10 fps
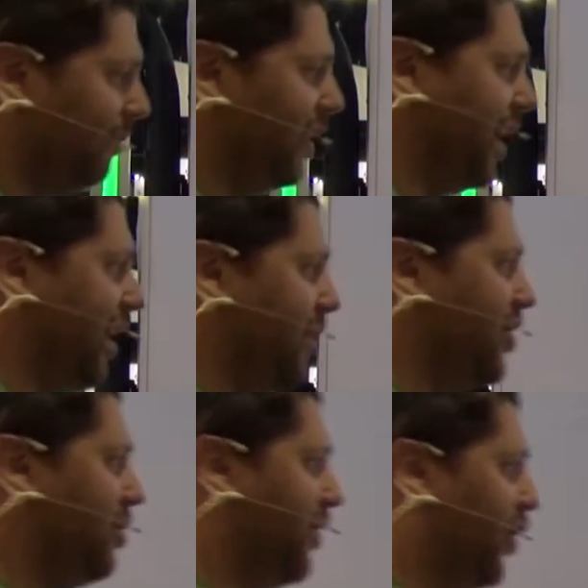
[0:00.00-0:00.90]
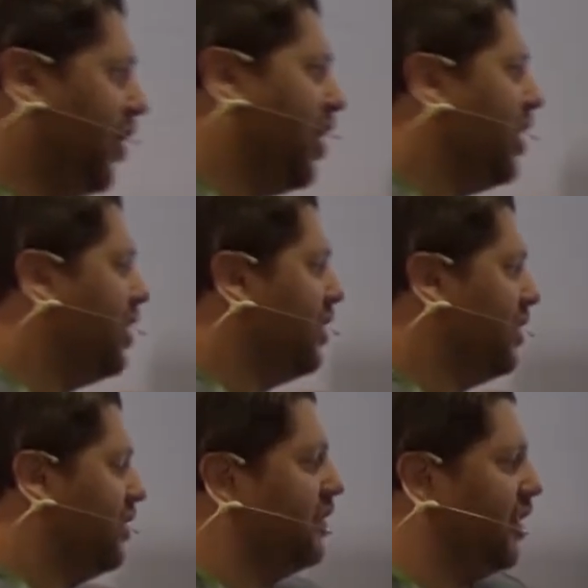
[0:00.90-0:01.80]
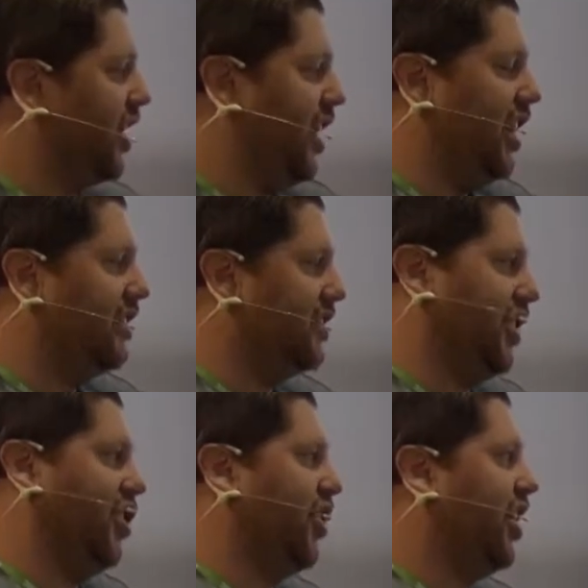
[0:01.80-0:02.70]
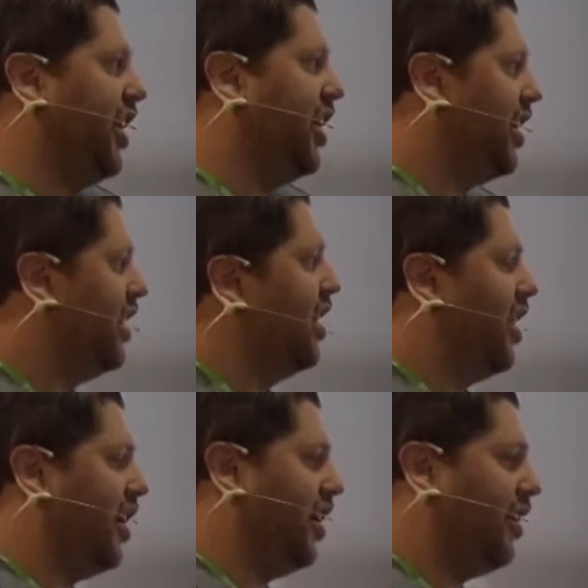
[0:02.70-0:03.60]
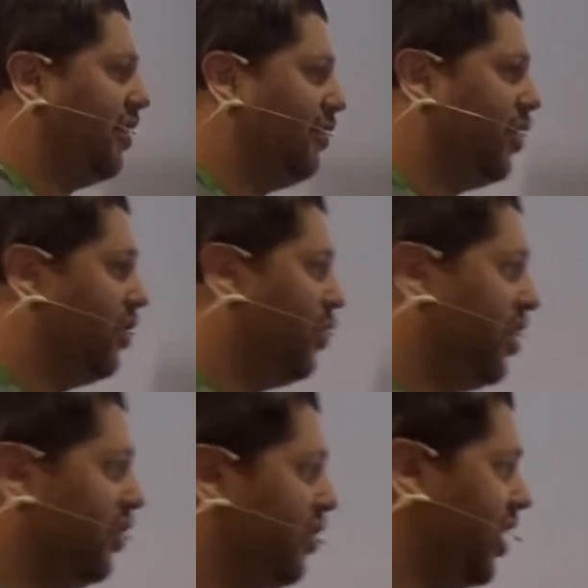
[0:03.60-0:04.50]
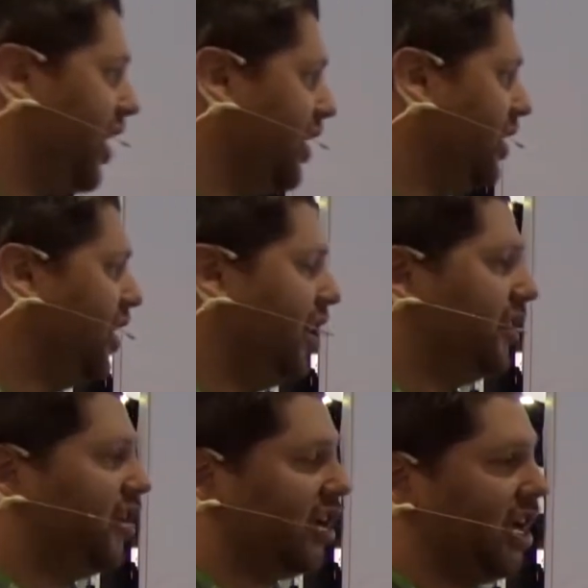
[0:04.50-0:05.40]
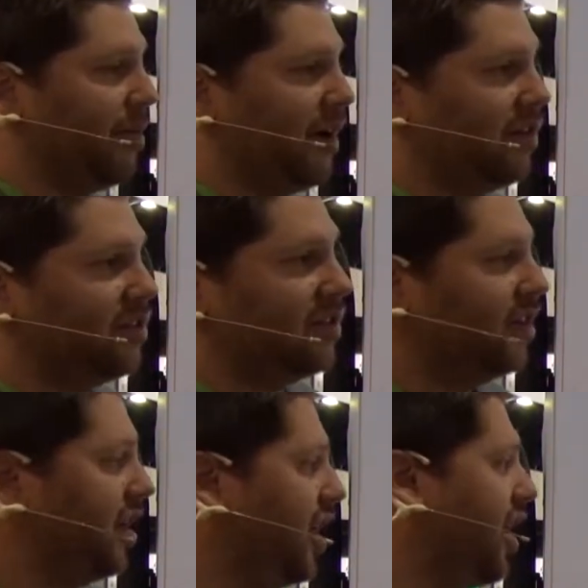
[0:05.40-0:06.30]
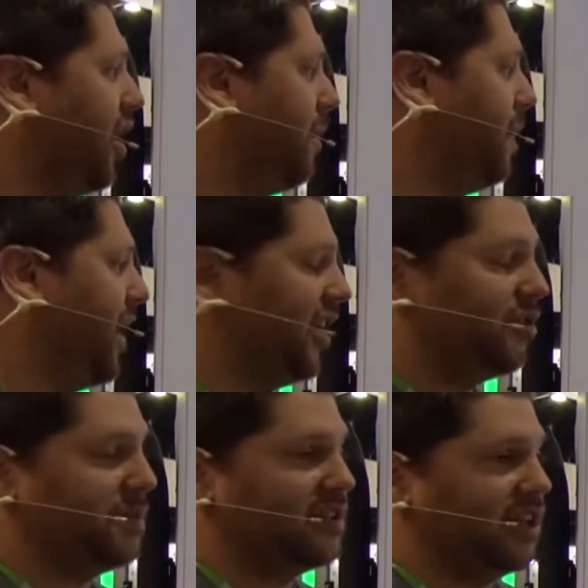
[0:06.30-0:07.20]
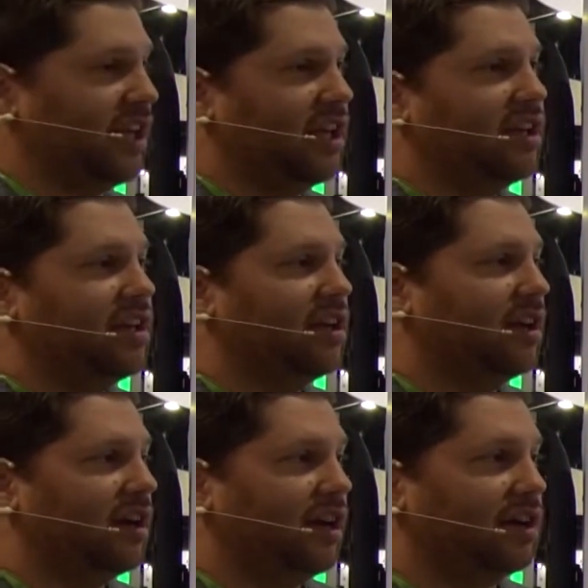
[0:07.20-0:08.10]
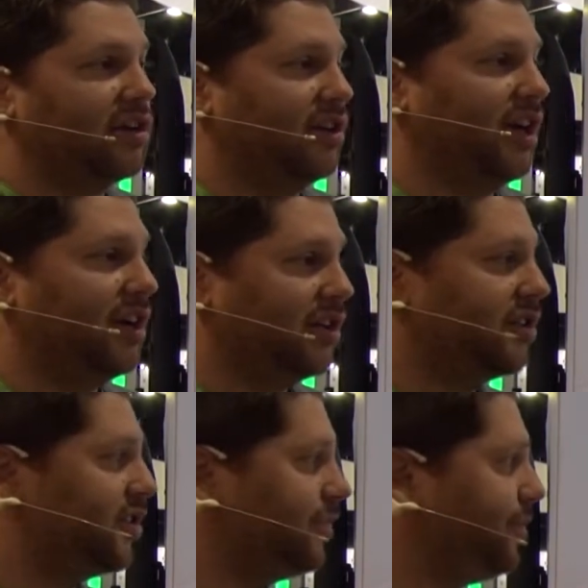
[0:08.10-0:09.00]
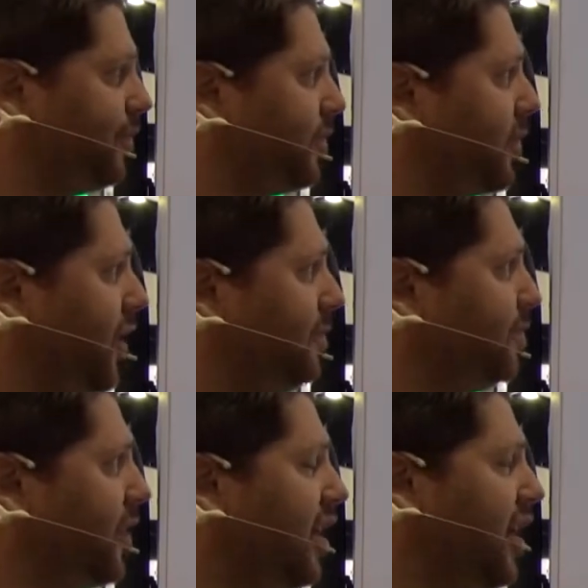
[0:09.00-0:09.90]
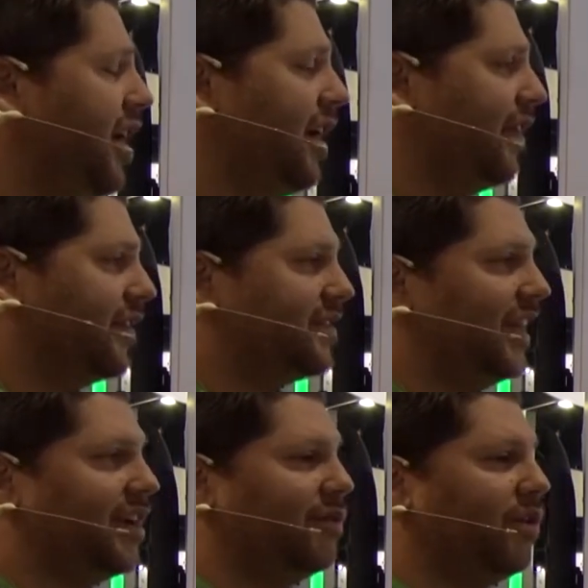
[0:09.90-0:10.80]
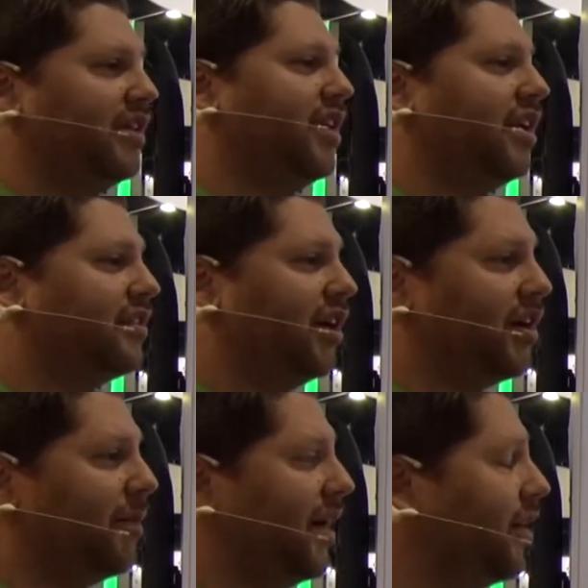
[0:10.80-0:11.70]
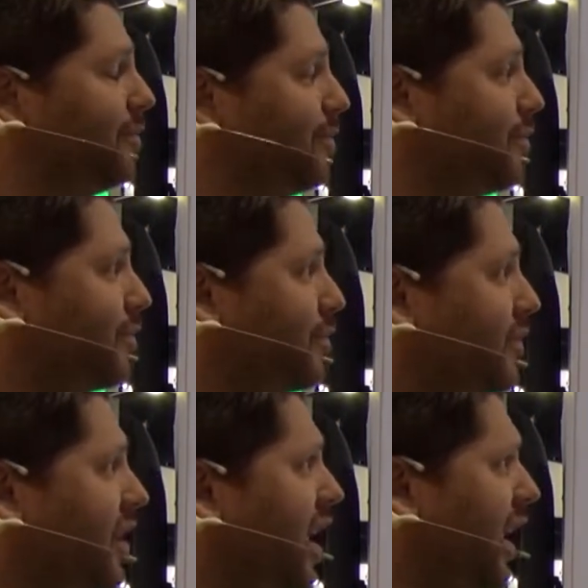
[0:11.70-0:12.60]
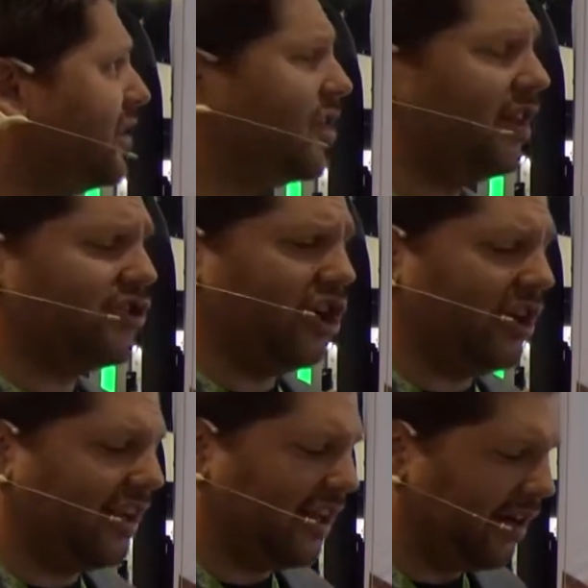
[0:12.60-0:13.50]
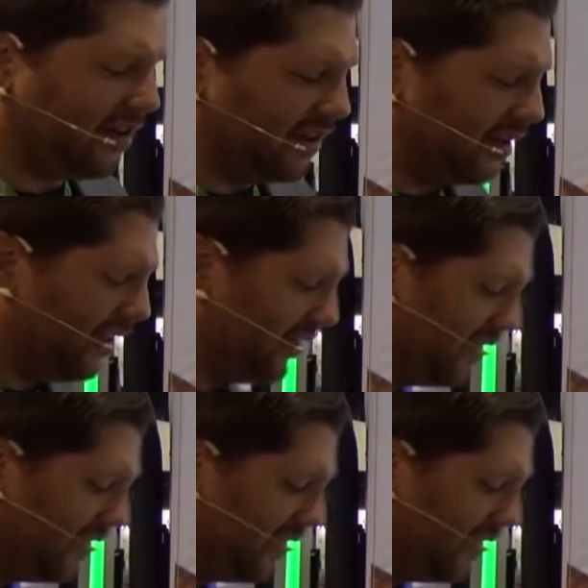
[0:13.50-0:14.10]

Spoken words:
like I mentioned before, the key is security when you're running and talking about HPC containers. Okay. The second one that I'll talk about is called Charlie Cloud, and this